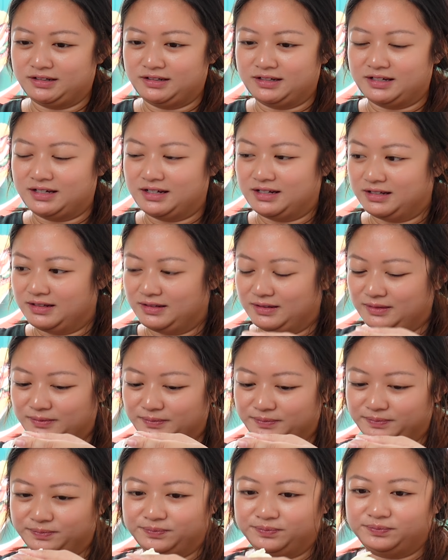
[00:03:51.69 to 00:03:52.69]

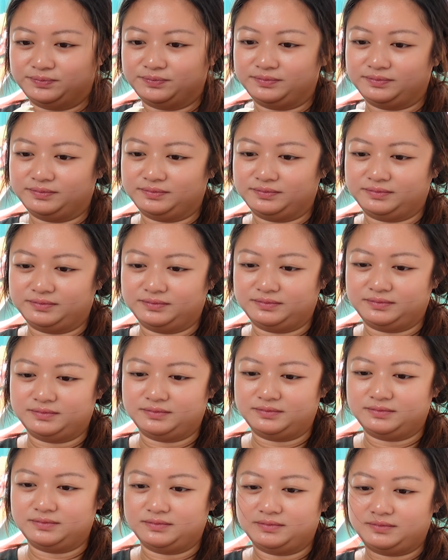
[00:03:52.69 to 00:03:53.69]

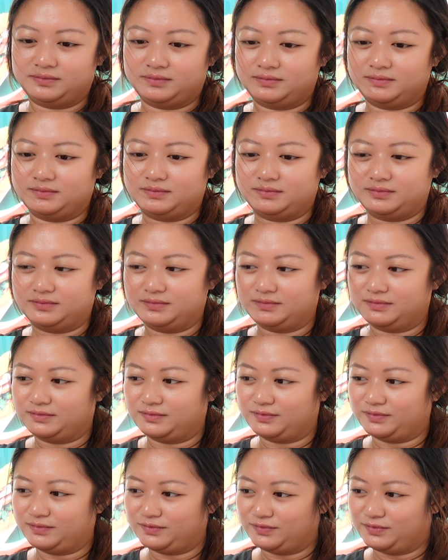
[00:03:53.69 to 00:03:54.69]

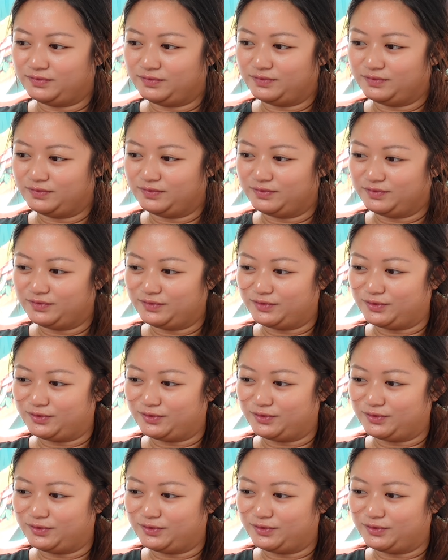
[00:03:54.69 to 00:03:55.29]
No words are spoken by the person on screen.